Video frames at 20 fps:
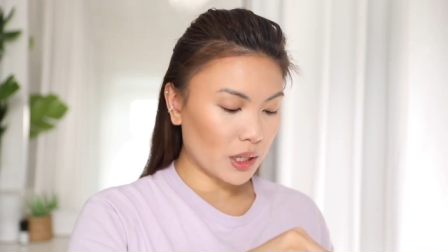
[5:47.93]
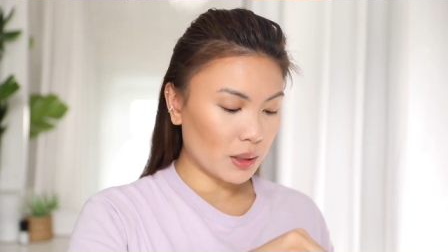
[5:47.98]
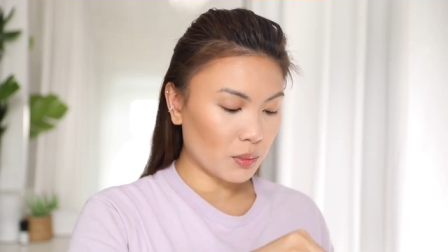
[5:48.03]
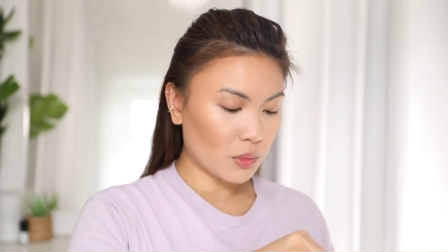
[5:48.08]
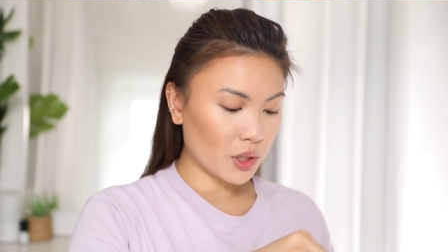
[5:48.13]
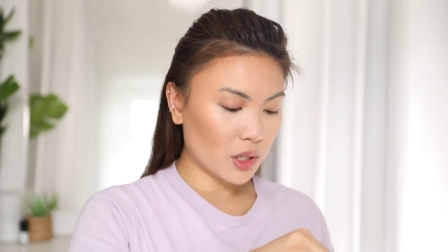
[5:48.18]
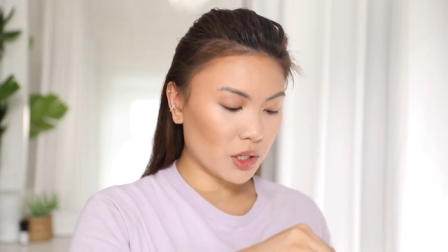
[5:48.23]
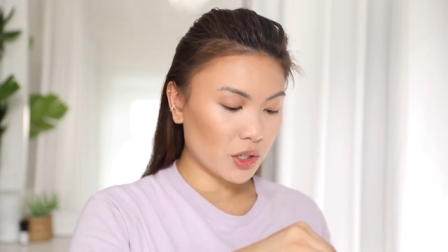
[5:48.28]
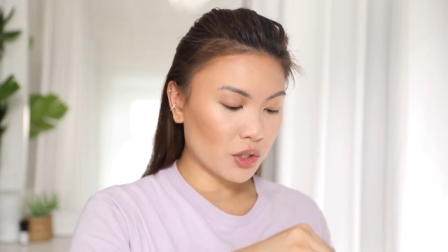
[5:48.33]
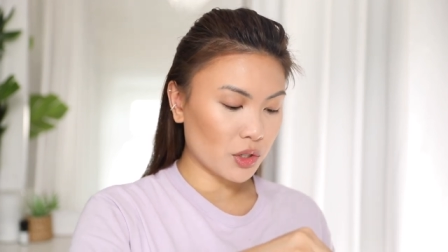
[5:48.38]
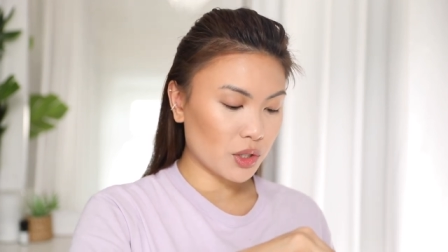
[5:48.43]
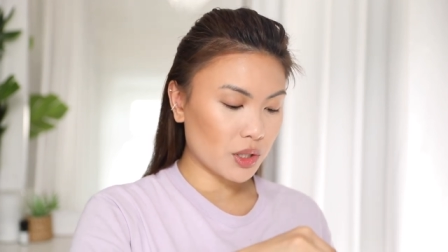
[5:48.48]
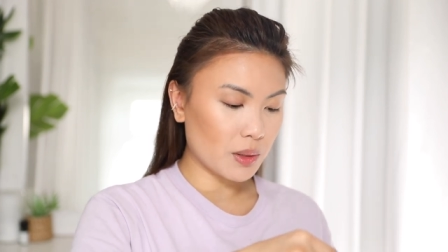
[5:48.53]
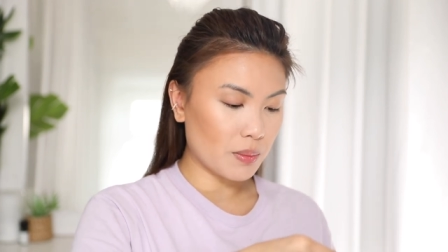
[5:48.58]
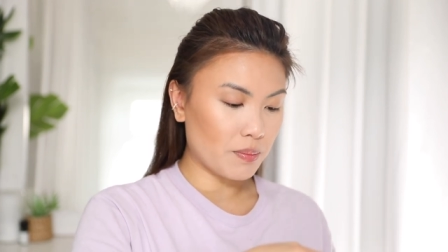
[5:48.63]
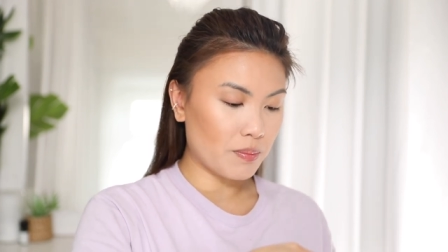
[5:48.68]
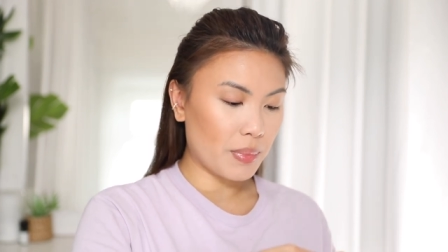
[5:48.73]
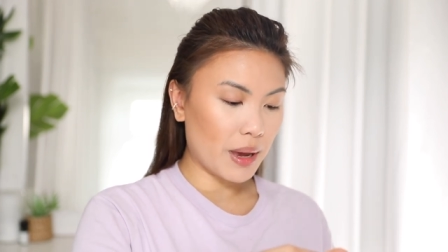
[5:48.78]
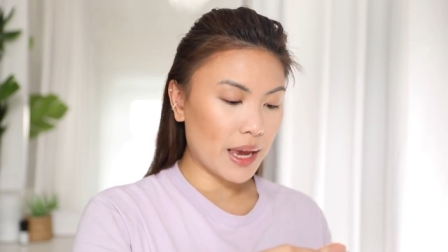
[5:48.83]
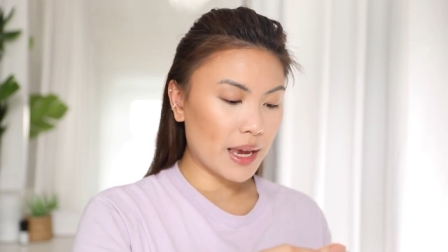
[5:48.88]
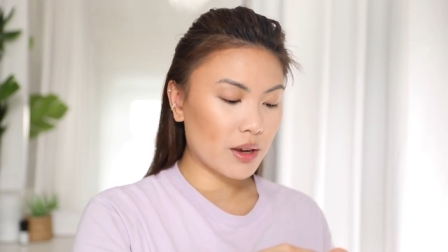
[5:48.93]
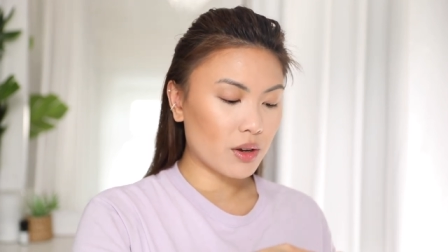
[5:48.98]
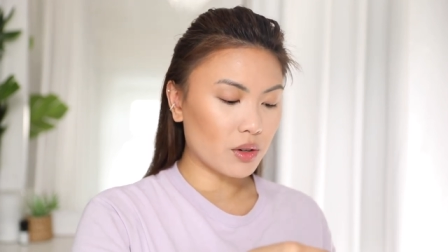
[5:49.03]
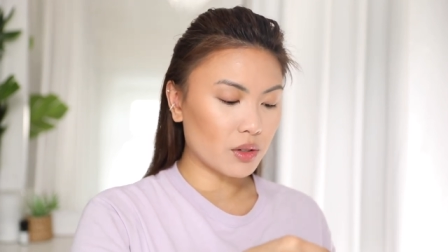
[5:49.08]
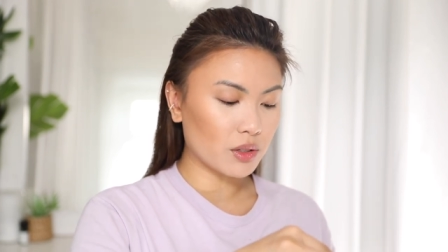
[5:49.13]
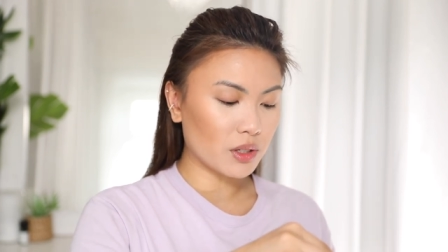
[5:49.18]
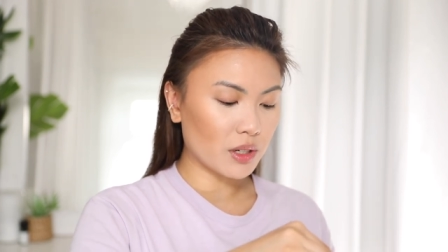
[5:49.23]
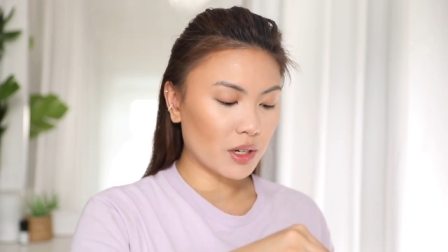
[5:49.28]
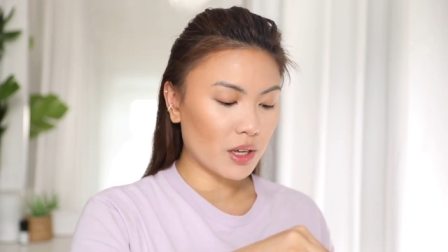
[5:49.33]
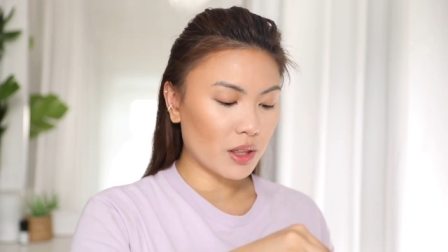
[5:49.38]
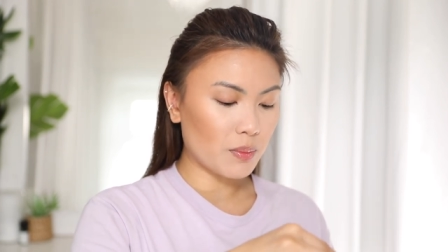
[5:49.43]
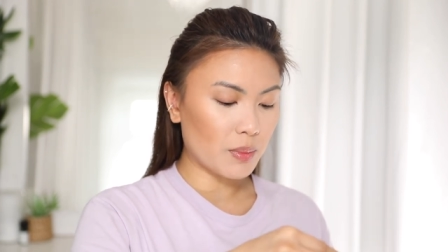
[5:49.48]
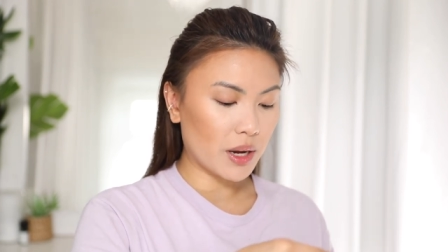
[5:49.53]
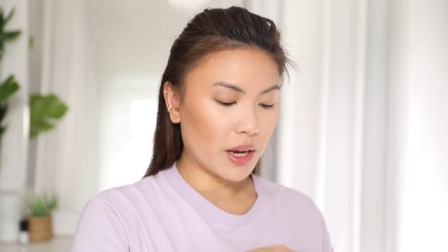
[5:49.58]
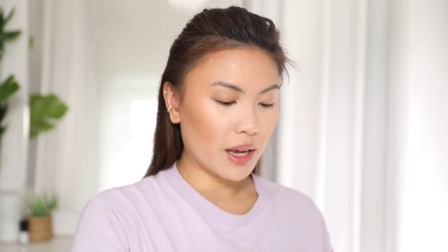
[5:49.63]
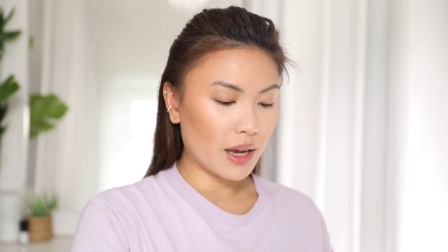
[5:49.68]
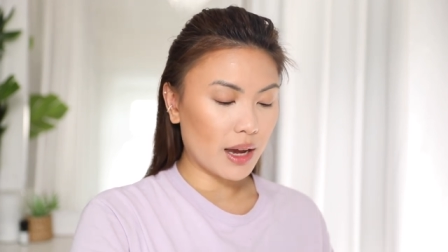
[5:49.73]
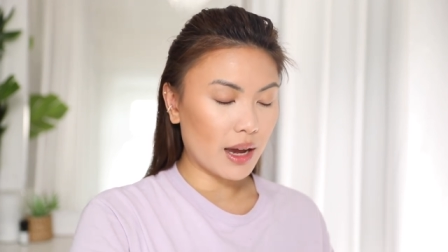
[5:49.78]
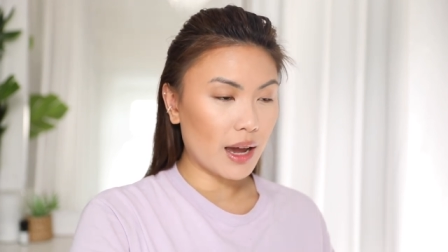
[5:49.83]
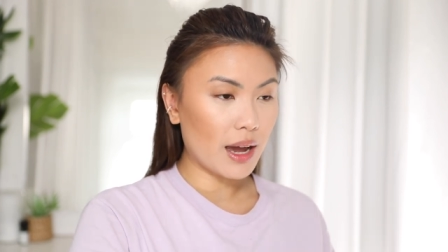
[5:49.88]
And I'm going to just bake underneath
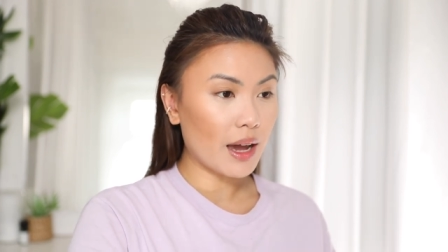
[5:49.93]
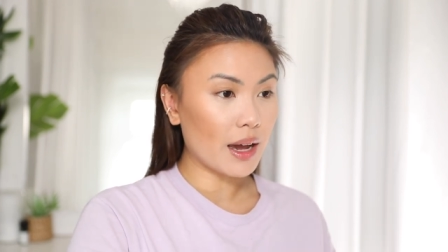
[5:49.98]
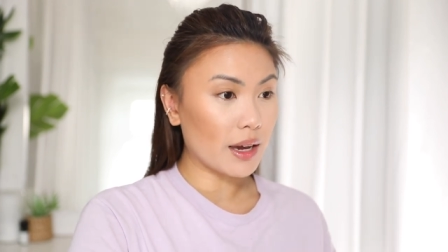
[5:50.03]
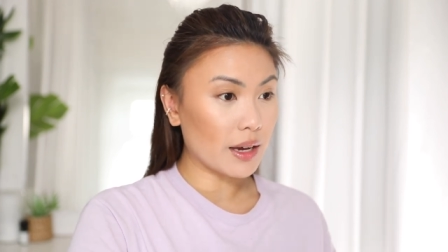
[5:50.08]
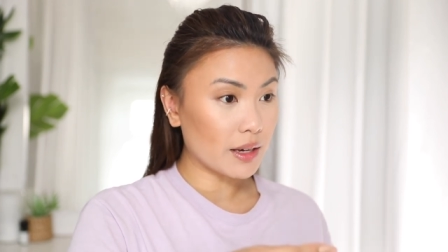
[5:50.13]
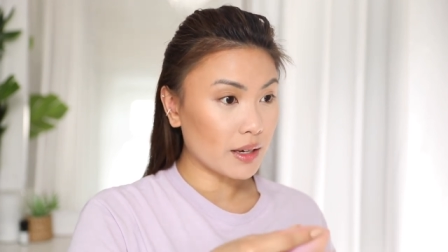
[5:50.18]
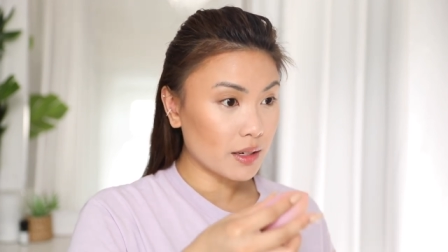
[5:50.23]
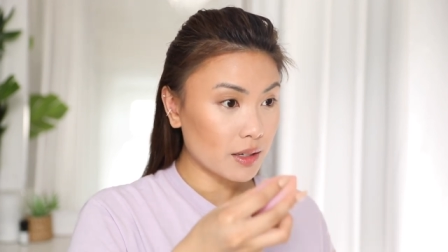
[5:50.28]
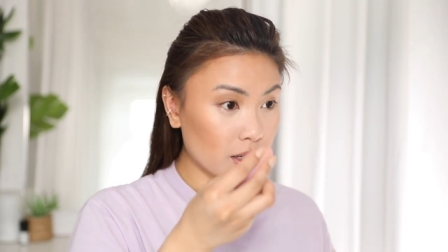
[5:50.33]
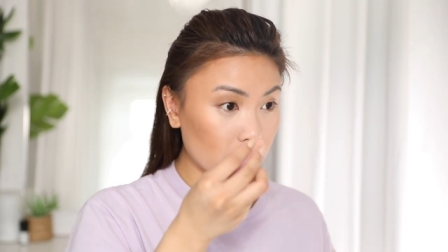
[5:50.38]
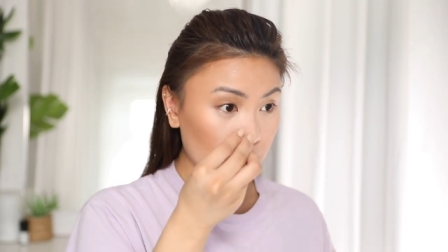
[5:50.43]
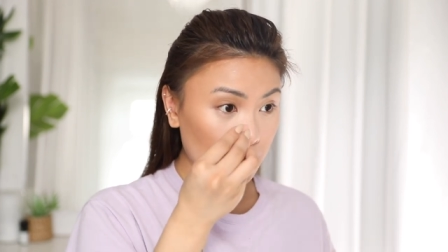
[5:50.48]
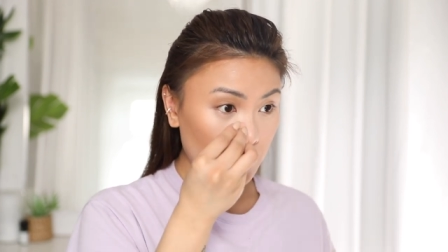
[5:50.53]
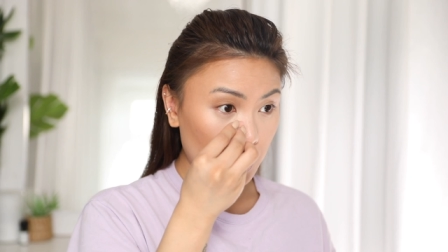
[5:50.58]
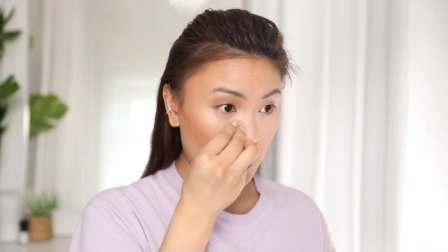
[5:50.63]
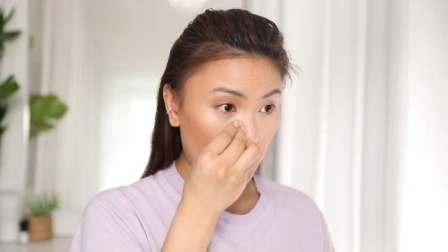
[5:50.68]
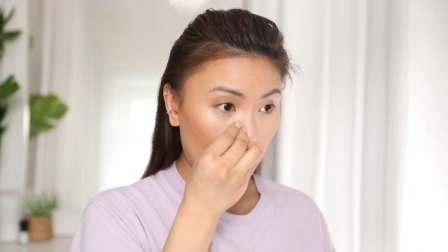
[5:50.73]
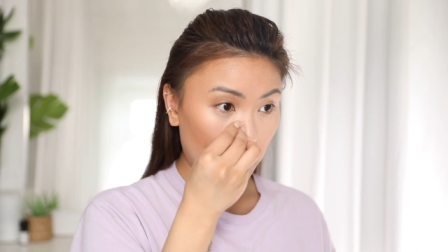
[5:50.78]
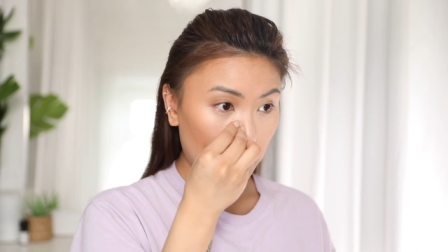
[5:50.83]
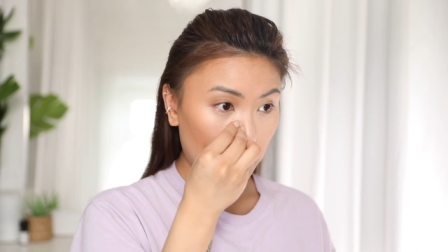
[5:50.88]
my eyes.